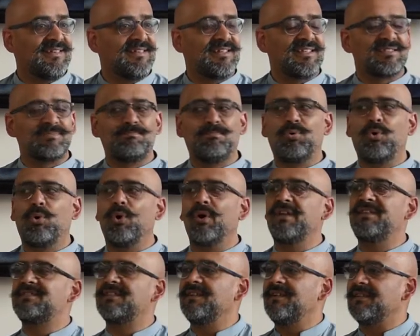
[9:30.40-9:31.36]
that's
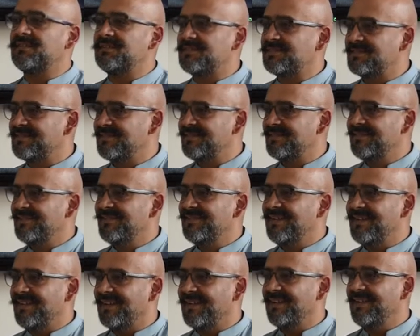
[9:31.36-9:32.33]
poisonous,
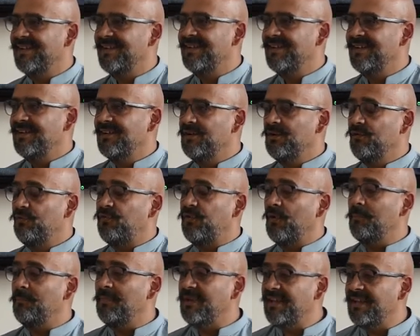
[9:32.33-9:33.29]
yeah?
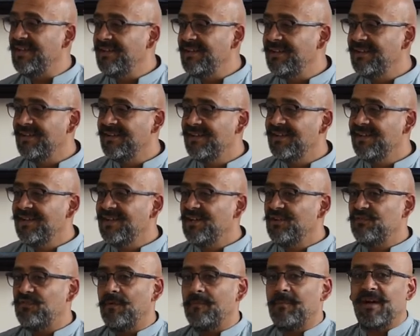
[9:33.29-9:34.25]
For me,
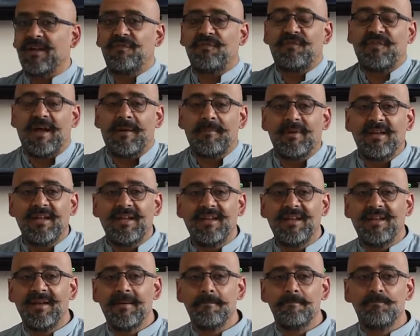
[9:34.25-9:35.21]
for my
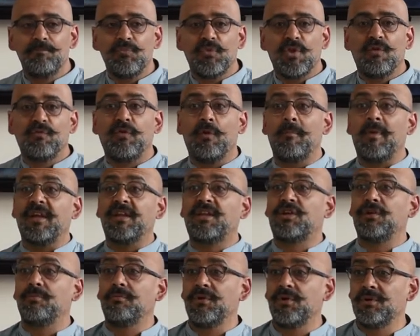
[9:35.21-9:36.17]
family, for my
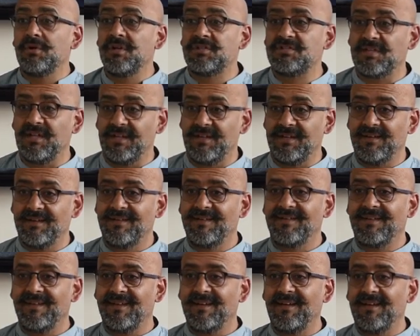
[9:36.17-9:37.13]
community,
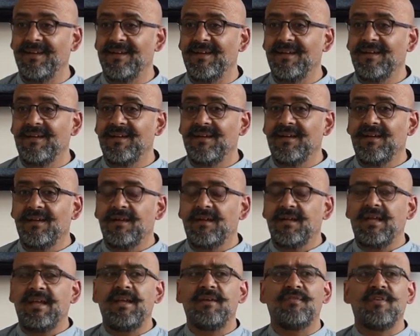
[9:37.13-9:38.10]
yeah?
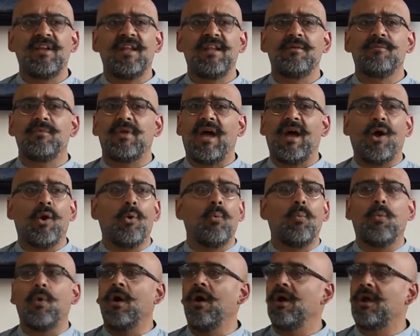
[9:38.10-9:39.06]
Even in our
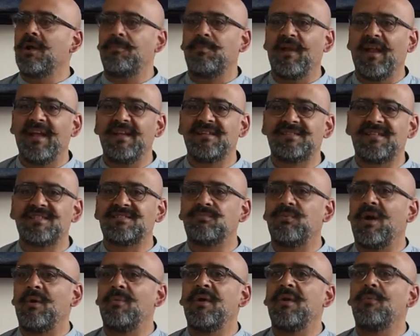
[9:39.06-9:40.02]
workplaces
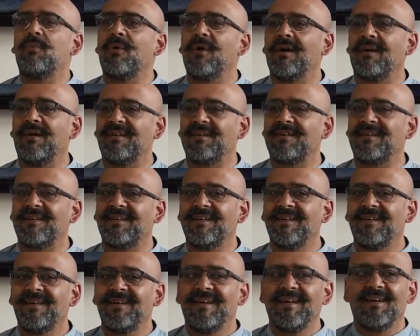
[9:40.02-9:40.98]
where we work,
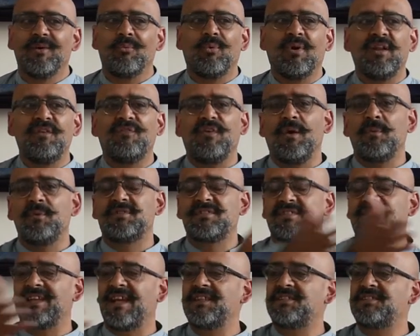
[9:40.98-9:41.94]
what if I were to
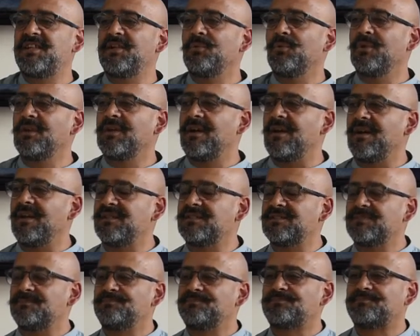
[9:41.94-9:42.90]
say to you all,
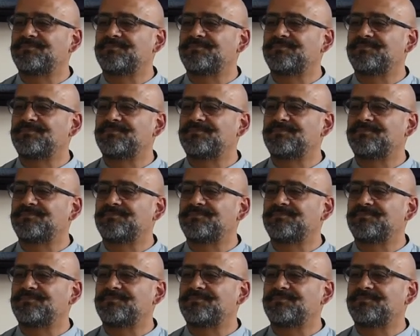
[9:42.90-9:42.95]
guys,